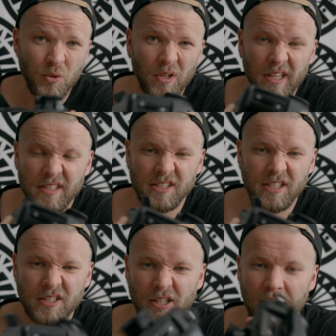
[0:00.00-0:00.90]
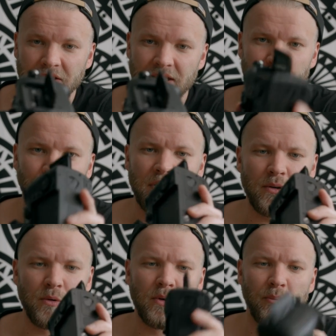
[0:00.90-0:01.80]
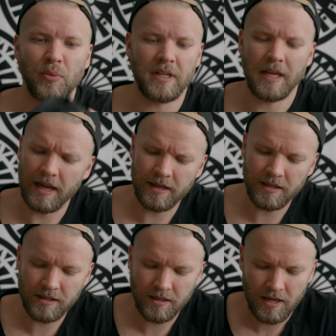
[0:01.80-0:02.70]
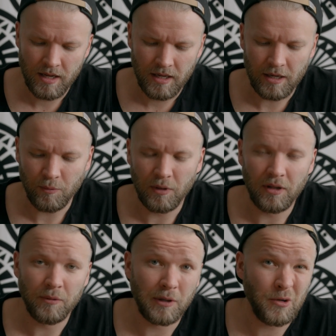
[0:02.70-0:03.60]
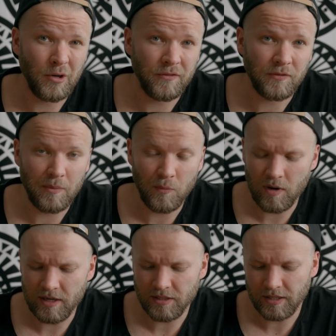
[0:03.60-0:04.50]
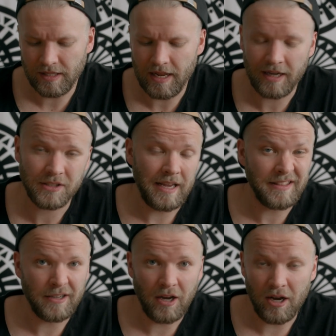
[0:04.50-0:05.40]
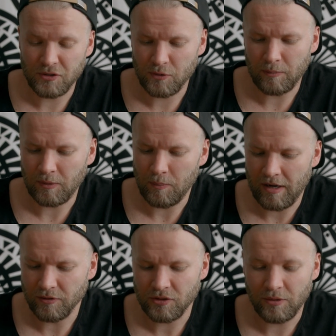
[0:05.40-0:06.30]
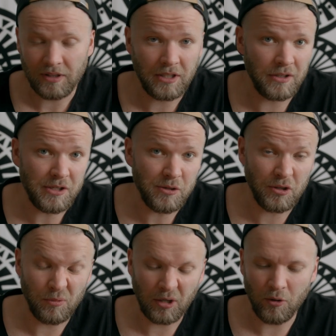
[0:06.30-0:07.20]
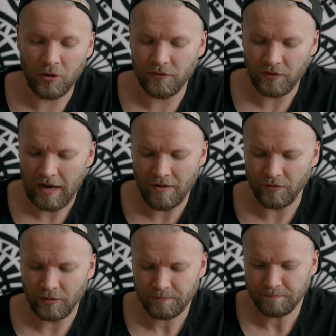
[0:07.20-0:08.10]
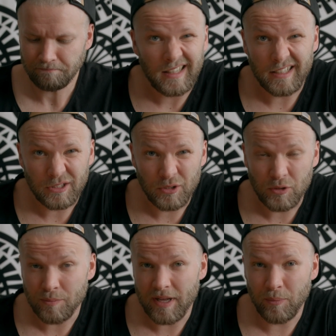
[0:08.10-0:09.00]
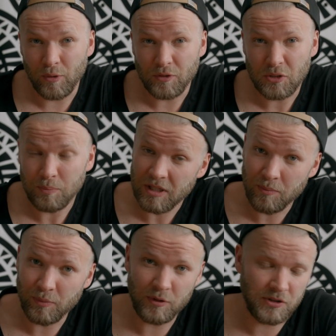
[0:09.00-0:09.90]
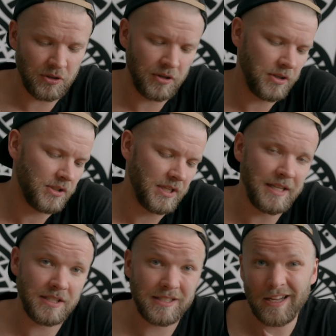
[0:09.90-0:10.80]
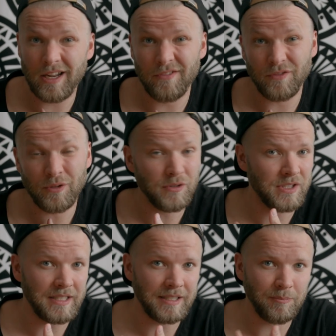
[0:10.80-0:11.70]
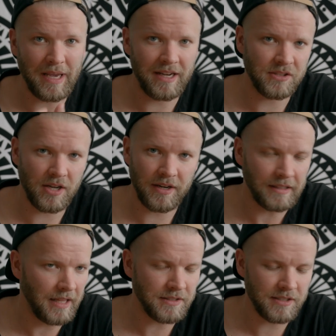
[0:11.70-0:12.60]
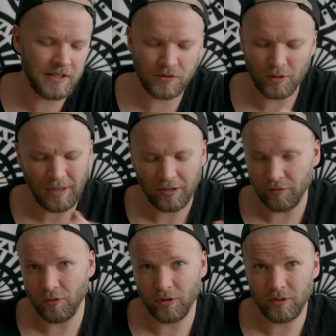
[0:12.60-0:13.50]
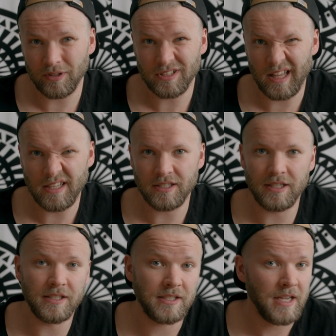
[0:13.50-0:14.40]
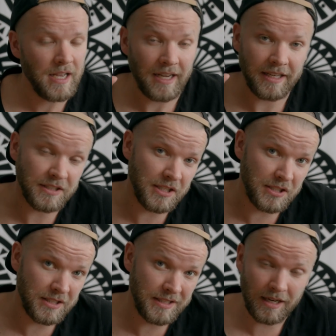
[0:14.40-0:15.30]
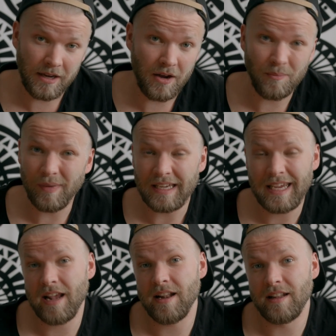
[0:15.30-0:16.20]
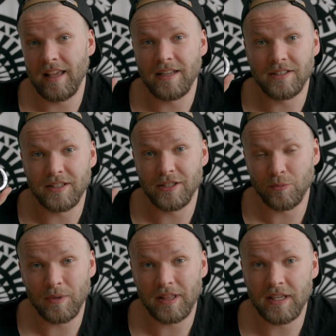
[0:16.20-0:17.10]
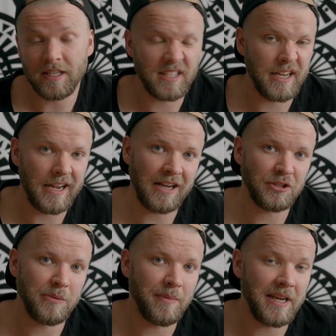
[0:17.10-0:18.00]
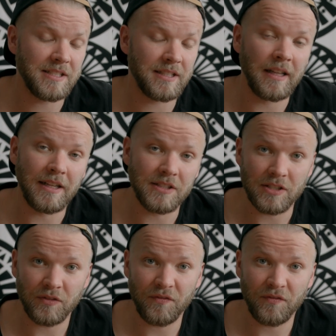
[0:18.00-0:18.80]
Dual SD slots, that's pretty cool, pretty handy. It will record from one to the next and then hot swap them out. So in theory, you could record forever. I like to use Metabone speed boosters instead of using Panasonic lenses or Micro Four Thirds lenses. I can just stick on my Canon lenses with this, and it actually makes the lenses